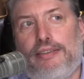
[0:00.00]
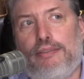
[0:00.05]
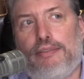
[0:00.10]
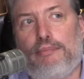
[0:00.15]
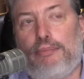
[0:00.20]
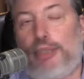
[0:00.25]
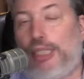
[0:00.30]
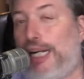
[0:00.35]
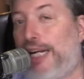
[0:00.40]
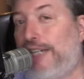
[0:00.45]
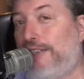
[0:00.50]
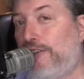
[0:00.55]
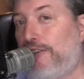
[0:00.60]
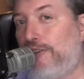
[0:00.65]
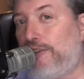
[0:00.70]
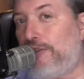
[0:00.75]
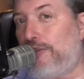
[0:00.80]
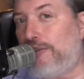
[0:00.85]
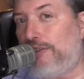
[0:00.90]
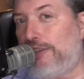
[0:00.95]
But as it
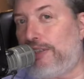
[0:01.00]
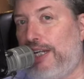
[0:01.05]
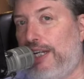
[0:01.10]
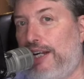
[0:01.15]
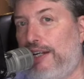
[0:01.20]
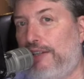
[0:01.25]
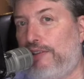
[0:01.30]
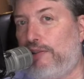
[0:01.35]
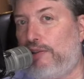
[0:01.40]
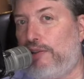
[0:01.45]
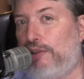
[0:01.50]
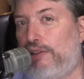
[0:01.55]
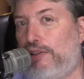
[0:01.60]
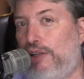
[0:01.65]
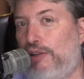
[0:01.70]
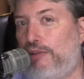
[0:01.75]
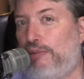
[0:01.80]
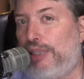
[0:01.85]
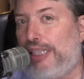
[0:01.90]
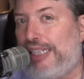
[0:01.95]
turns out, although we
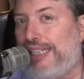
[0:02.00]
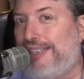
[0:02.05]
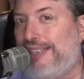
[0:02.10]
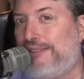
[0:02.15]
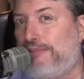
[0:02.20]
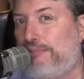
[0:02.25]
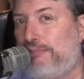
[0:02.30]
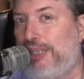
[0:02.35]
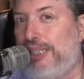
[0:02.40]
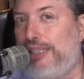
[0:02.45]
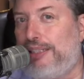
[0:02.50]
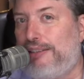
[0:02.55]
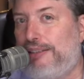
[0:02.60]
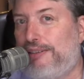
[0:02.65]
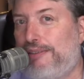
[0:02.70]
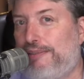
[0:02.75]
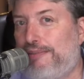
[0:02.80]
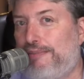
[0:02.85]
eat meat,